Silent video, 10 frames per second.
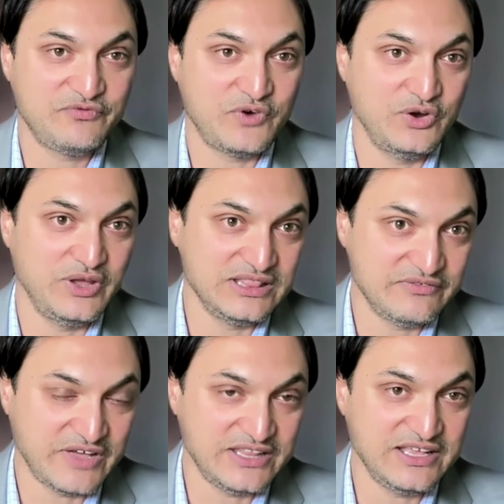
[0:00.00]
following
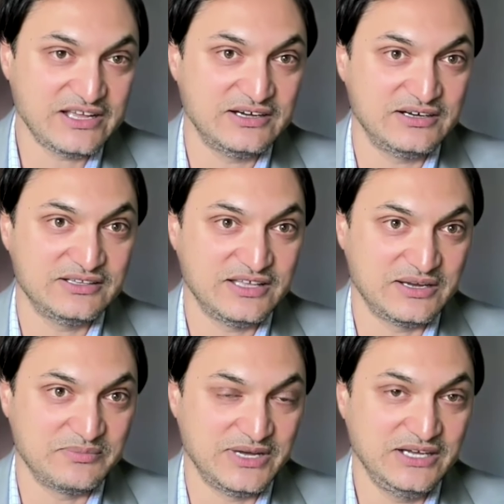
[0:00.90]
the Vedika
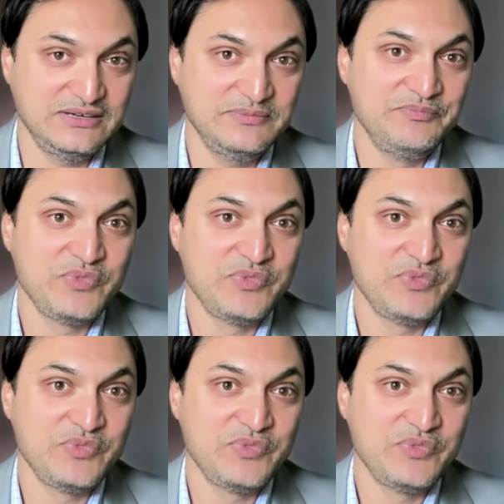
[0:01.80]
dharma,